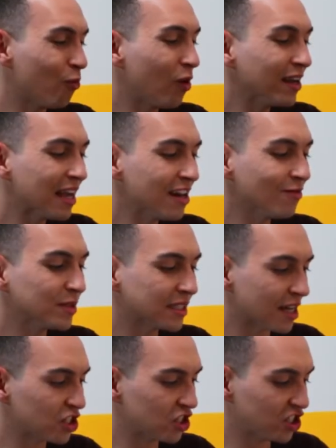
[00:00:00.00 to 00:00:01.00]
What kind of
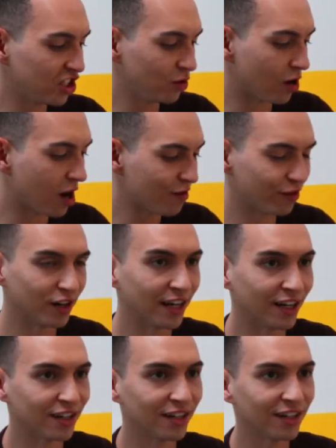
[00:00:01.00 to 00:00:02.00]
massages do you offer here?